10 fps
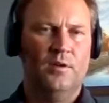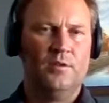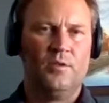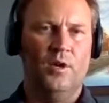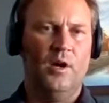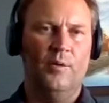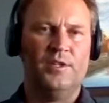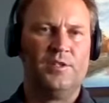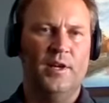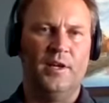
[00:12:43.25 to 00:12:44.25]
So I always
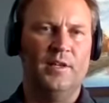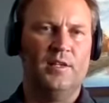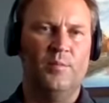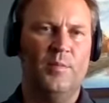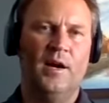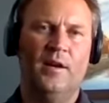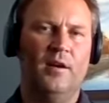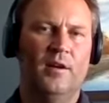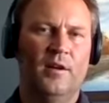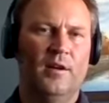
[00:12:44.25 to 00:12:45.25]
say it doesn't
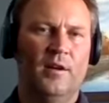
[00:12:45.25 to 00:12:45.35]
matter.